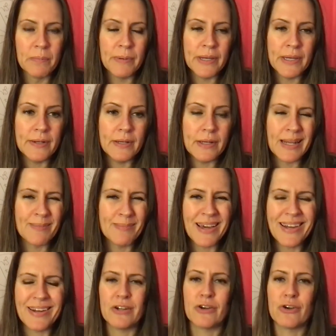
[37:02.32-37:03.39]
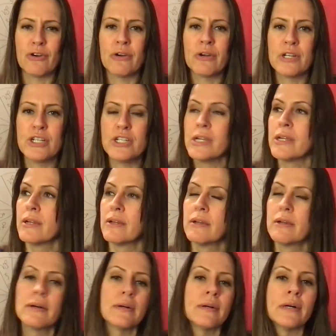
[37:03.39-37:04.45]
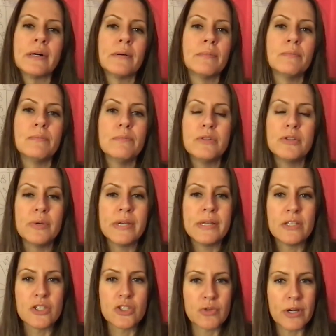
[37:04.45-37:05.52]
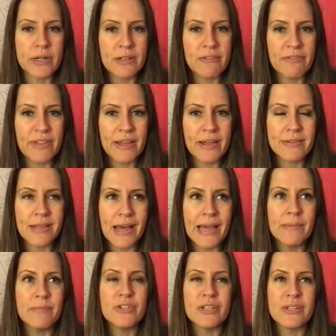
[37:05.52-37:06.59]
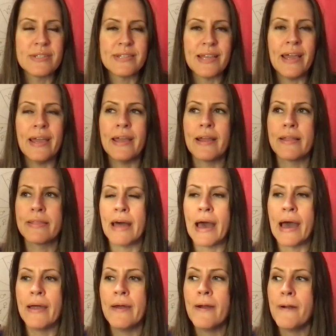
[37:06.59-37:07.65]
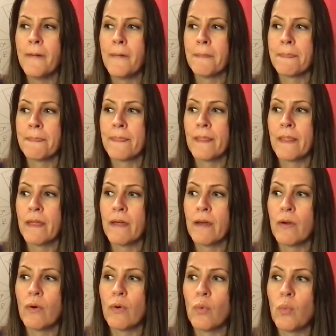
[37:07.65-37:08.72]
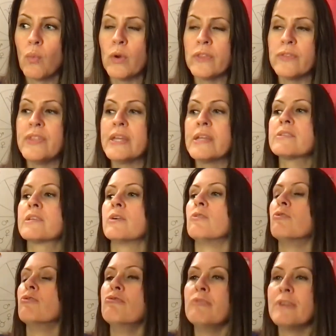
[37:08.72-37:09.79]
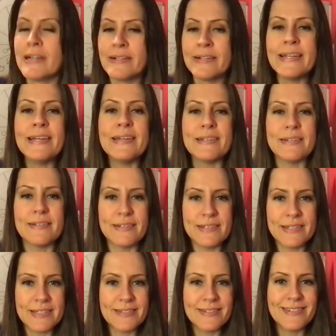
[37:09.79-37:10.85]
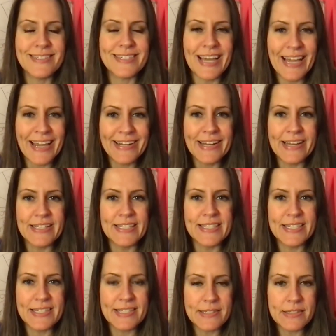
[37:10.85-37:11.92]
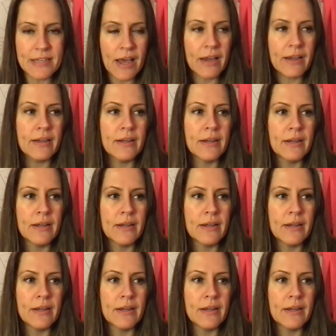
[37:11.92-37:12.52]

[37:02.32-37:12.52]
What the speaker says: bit. And I'm not encouraging doing destructive things. I'm just saying that when things get really tight and stuck,